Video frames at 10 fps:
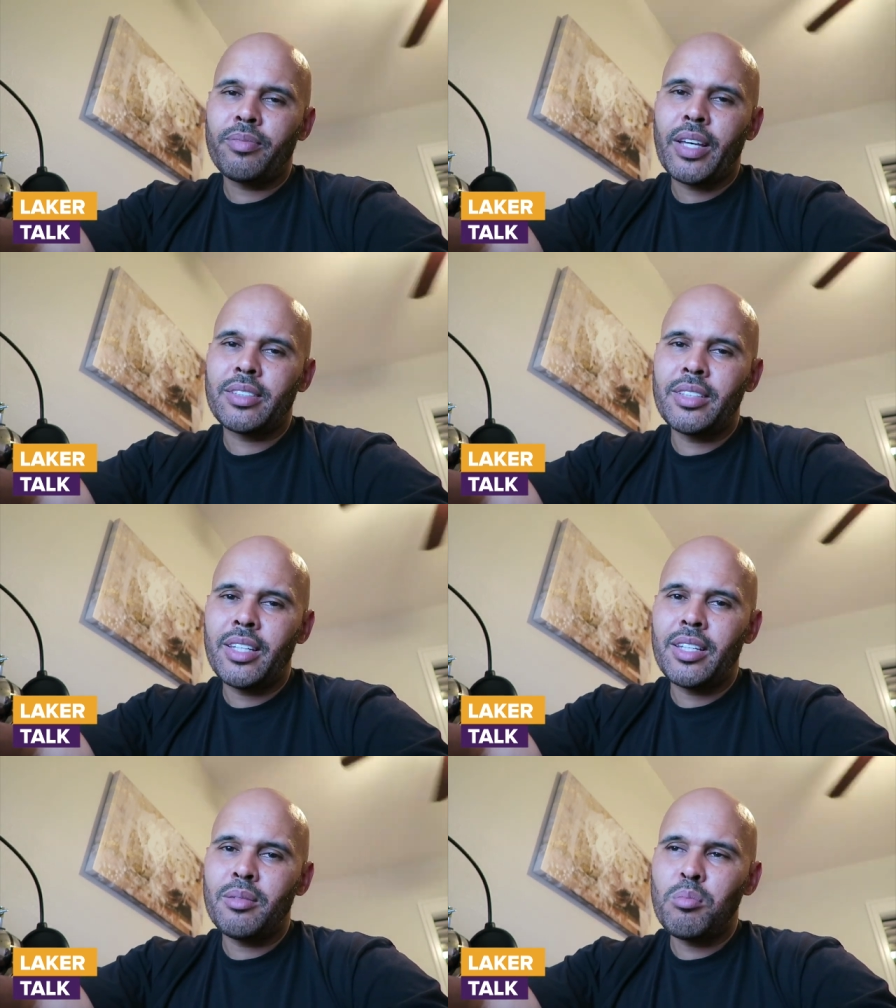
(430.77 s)
that's
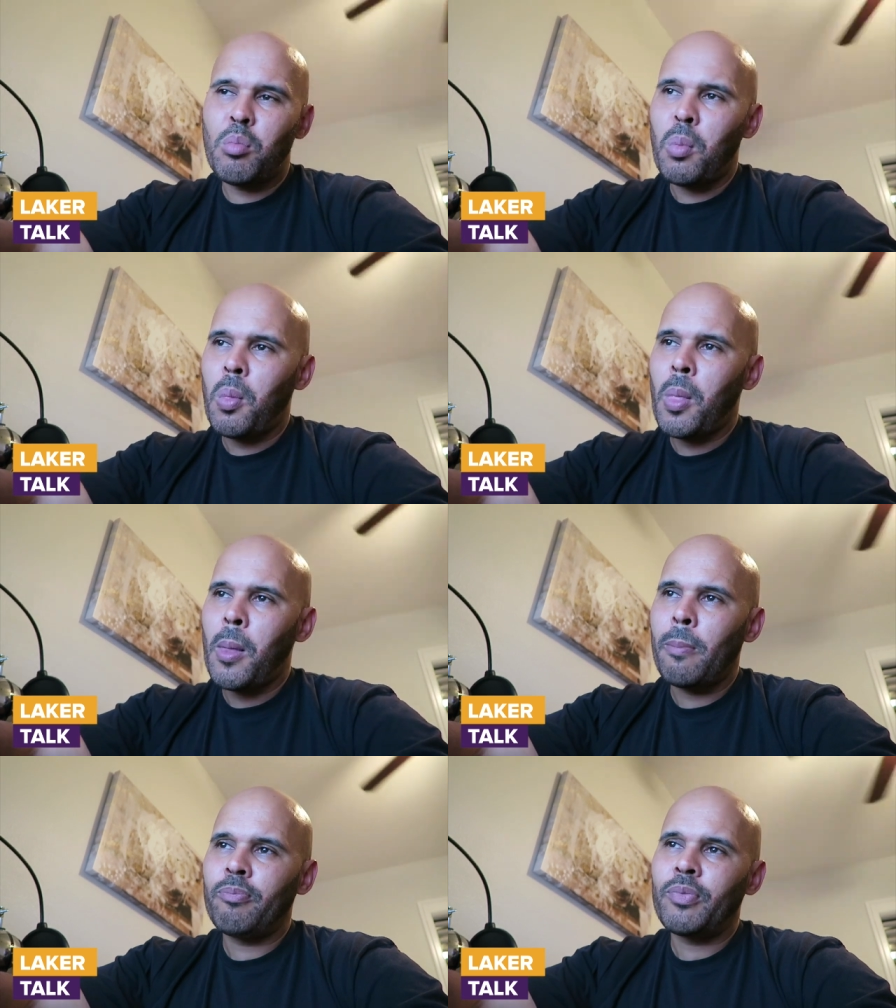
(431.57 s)
needed
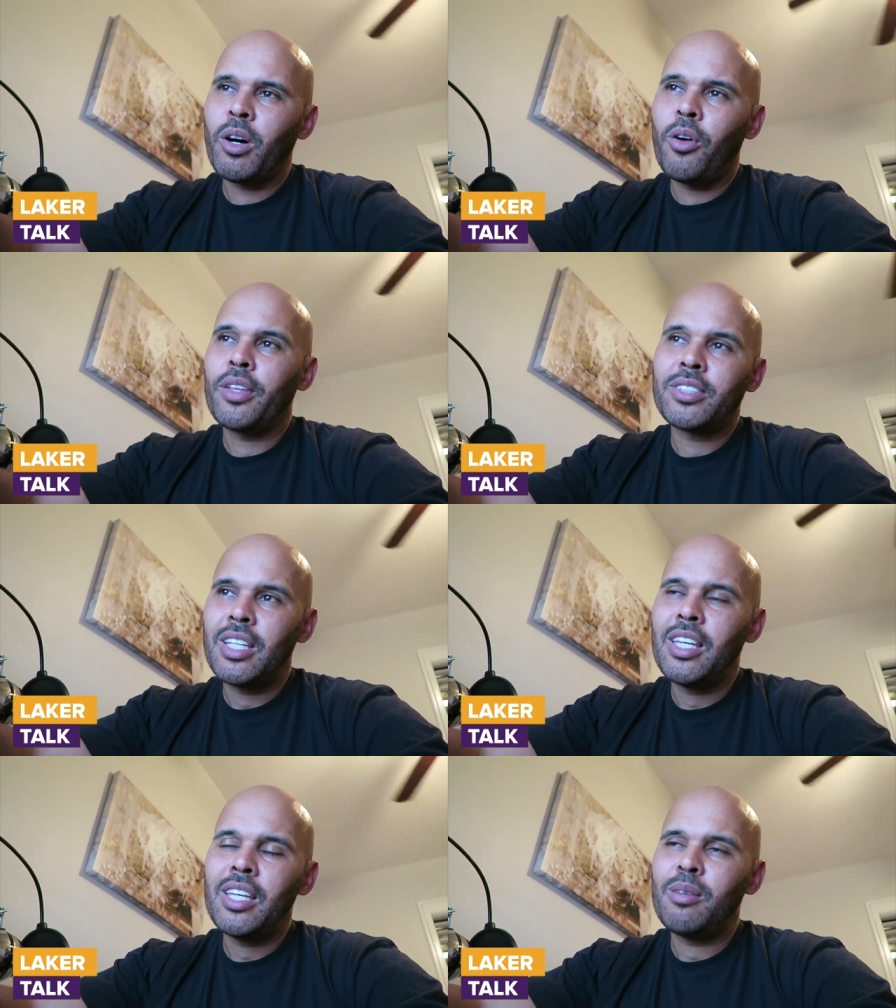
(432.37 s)
on the
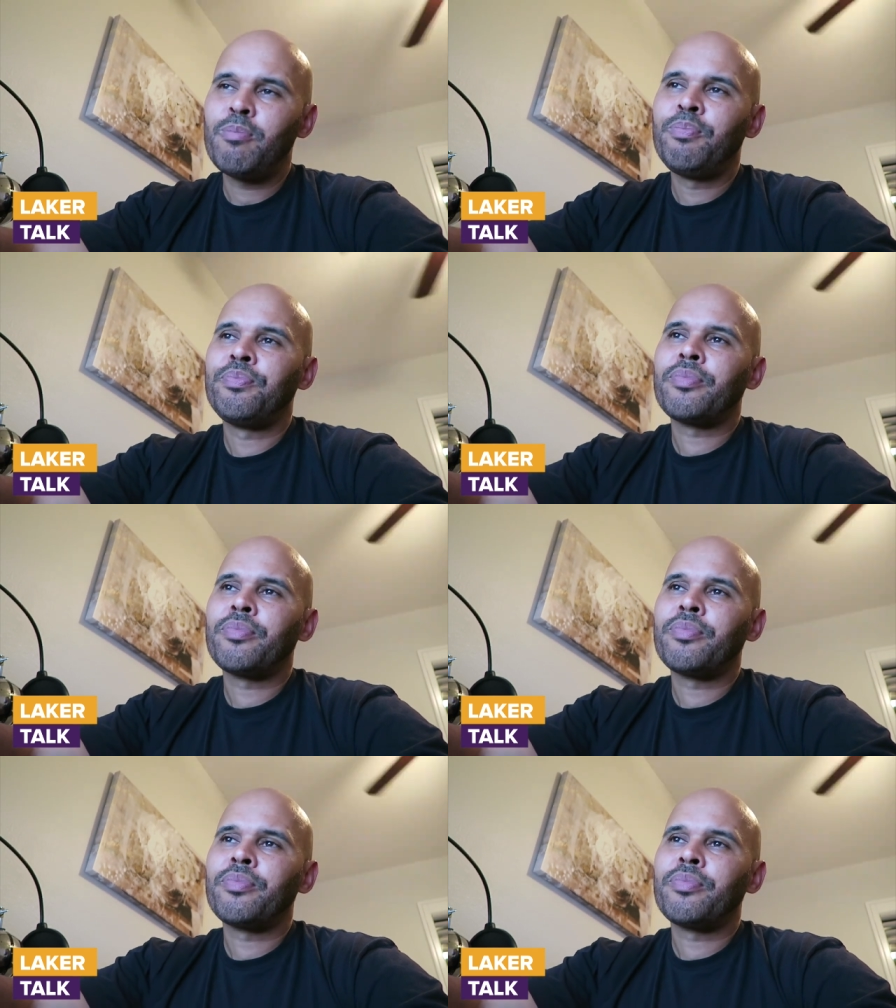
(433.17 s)
team